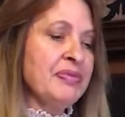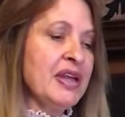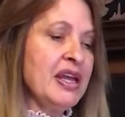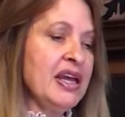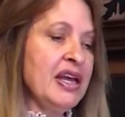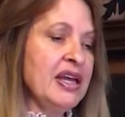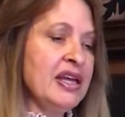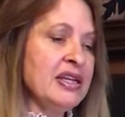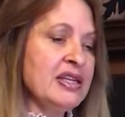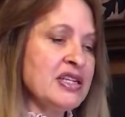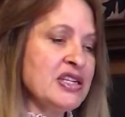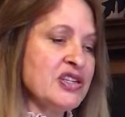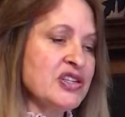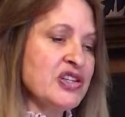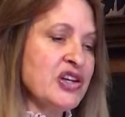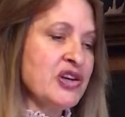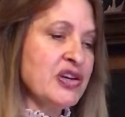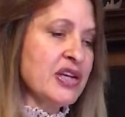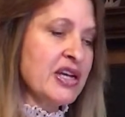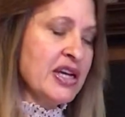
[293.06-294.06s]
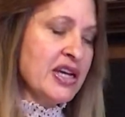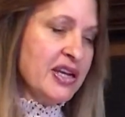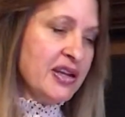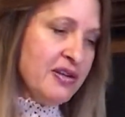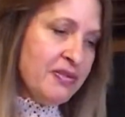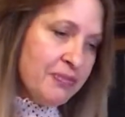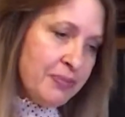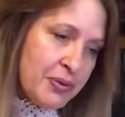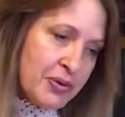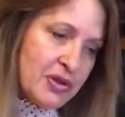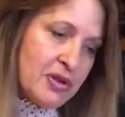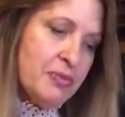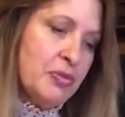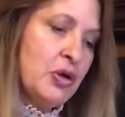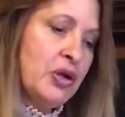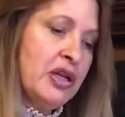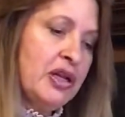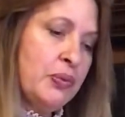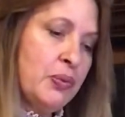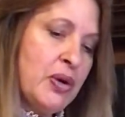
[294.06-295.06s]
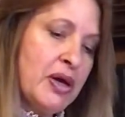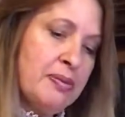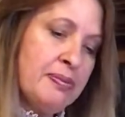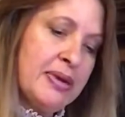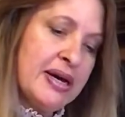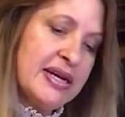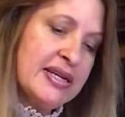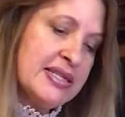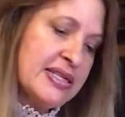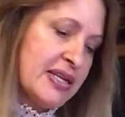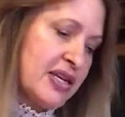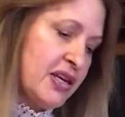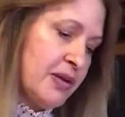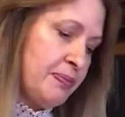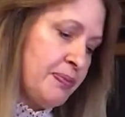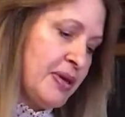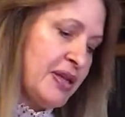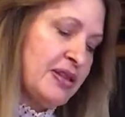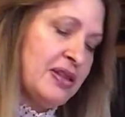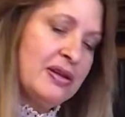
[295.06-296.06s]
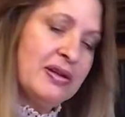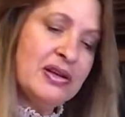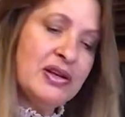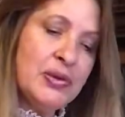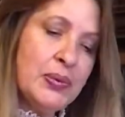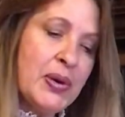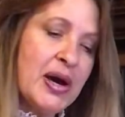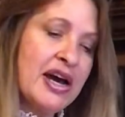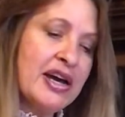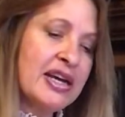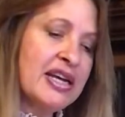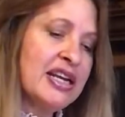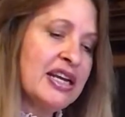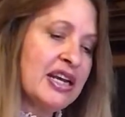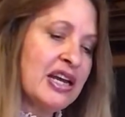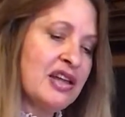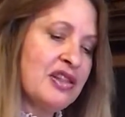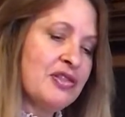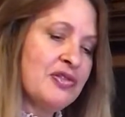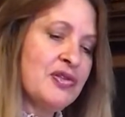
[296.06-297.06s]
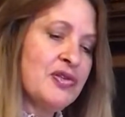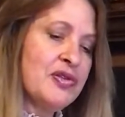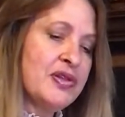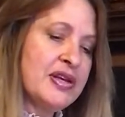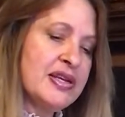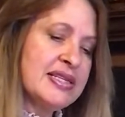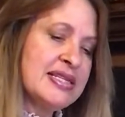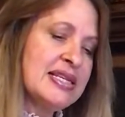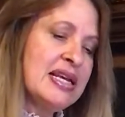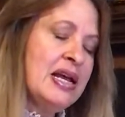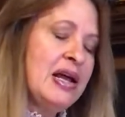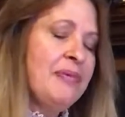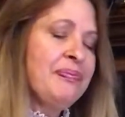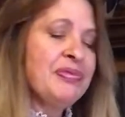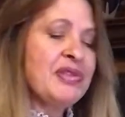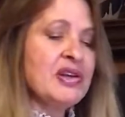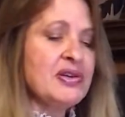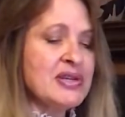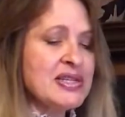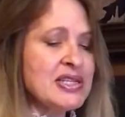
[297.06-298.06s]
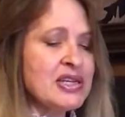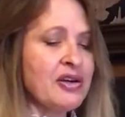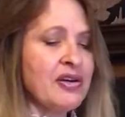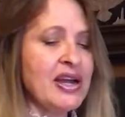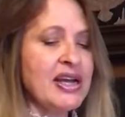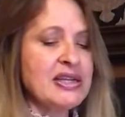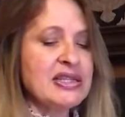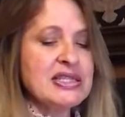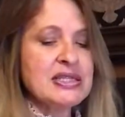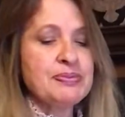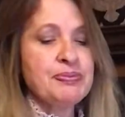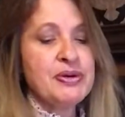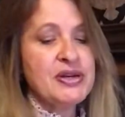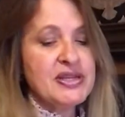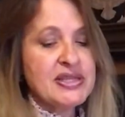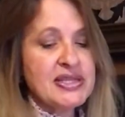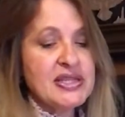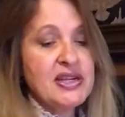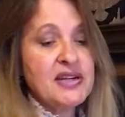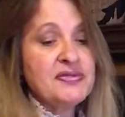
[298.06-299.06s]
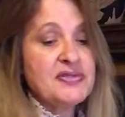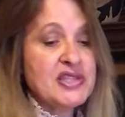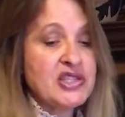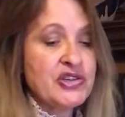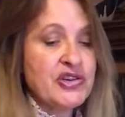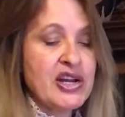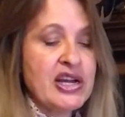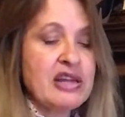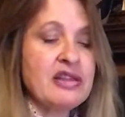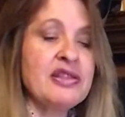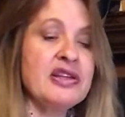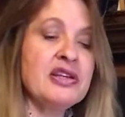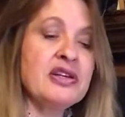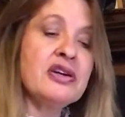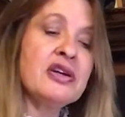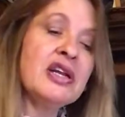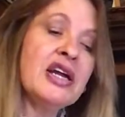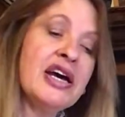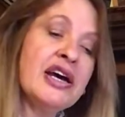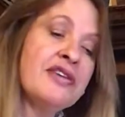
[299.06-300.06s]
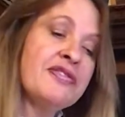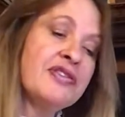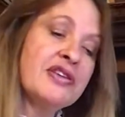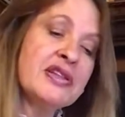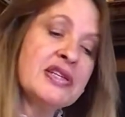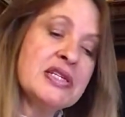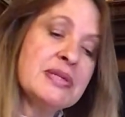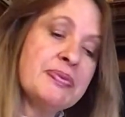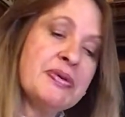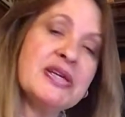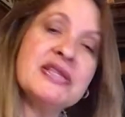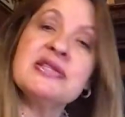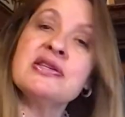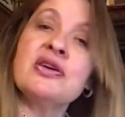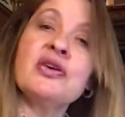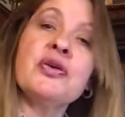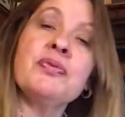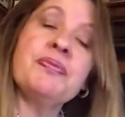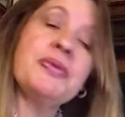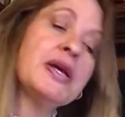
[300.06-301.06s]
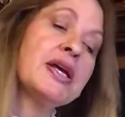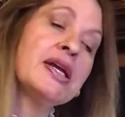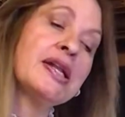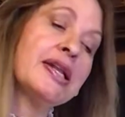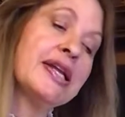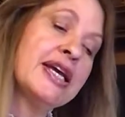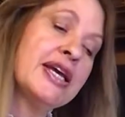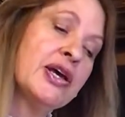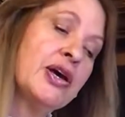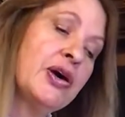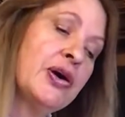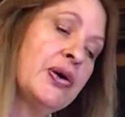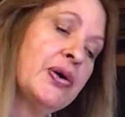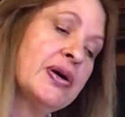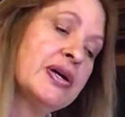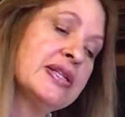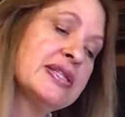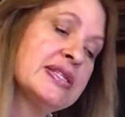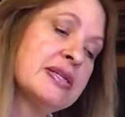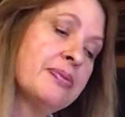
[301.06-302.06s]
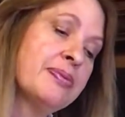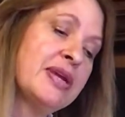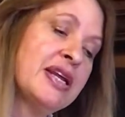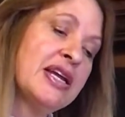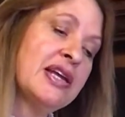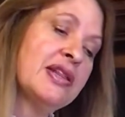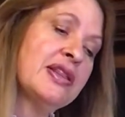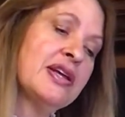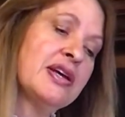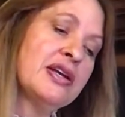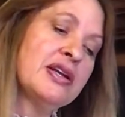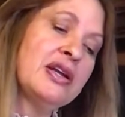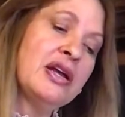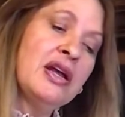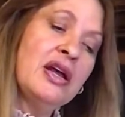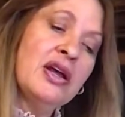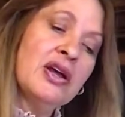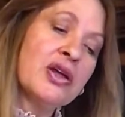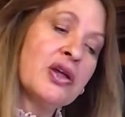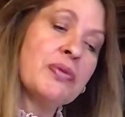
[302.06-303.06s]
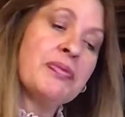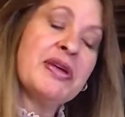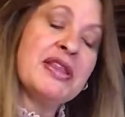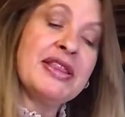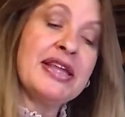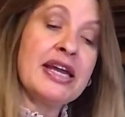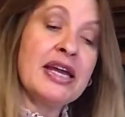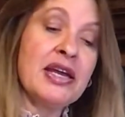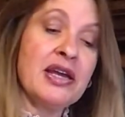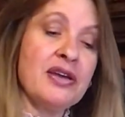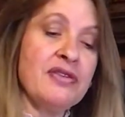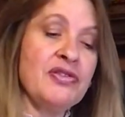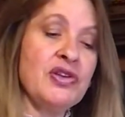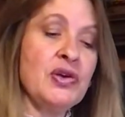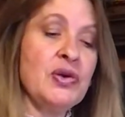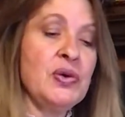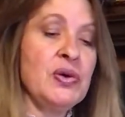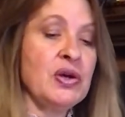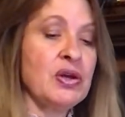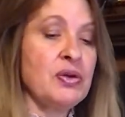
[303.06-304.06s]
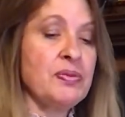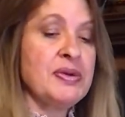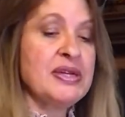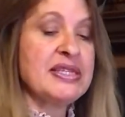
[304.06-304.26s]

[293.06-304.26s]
and don't kind of put them all in one basket. But you are going to get through this. There is a great person of strength in your life, and this person could be a Leo. It's somebody that could be thinking of you. It could